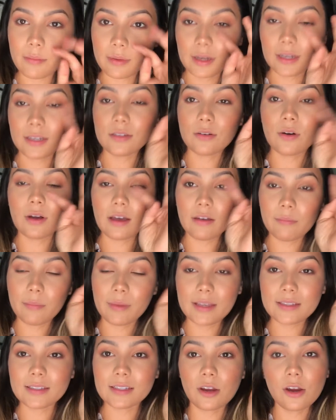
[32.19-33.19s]
but I don't have
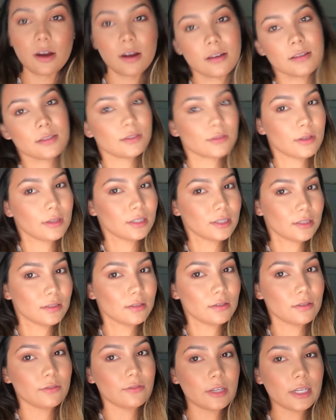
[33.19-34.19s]
mascara on, so I look a
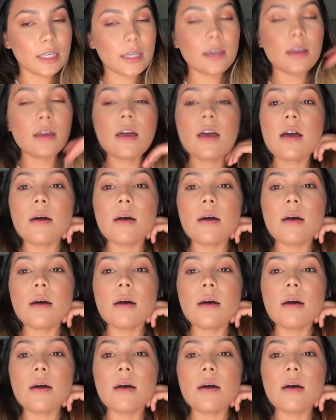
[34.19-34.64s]
little funny.